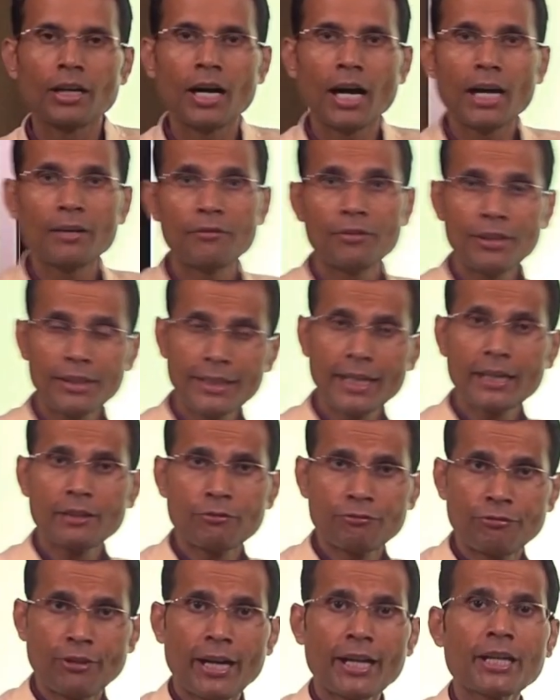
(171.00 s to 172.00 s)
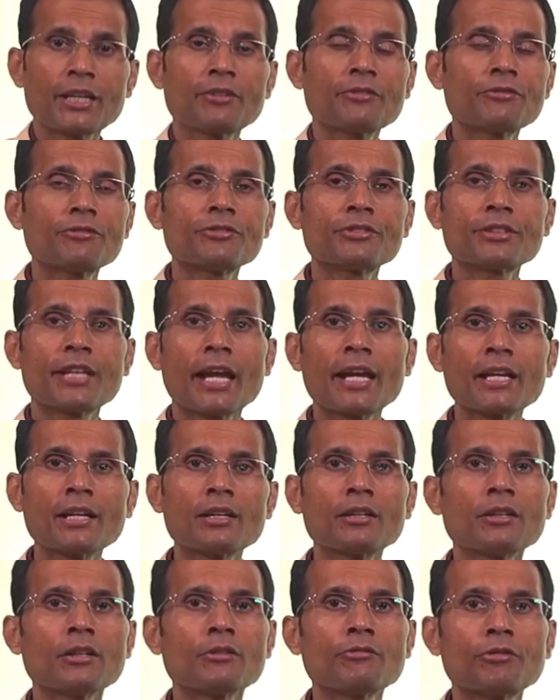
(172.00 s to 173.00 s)
I will get 5,
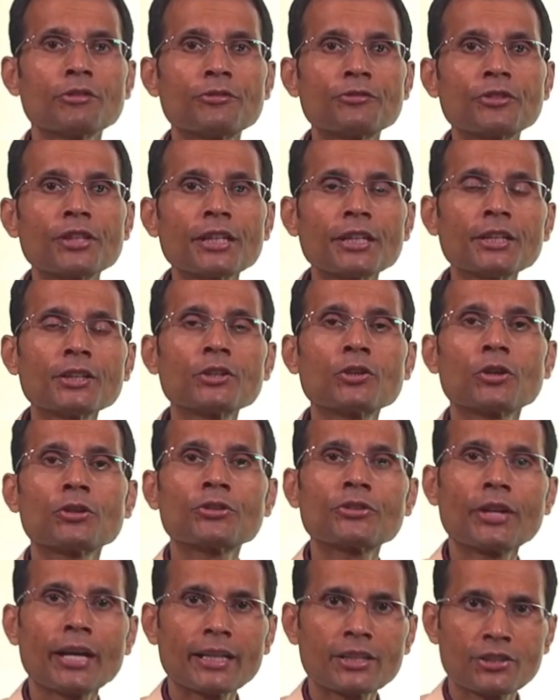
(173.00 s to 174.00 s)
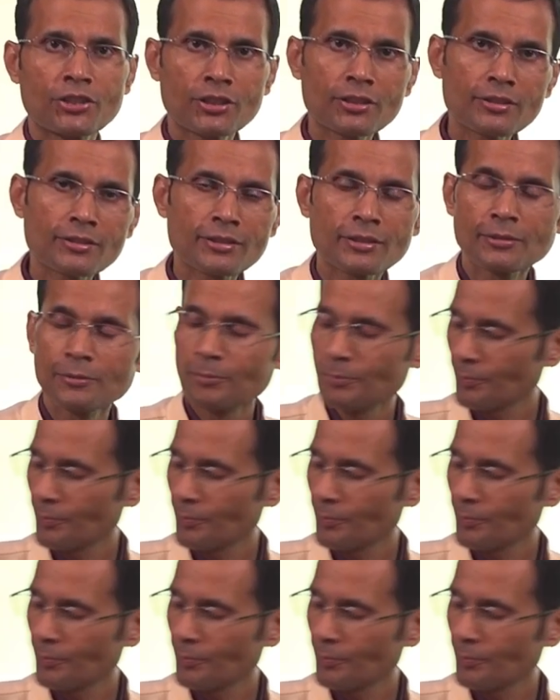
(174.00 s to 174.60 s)
10, 15 contractions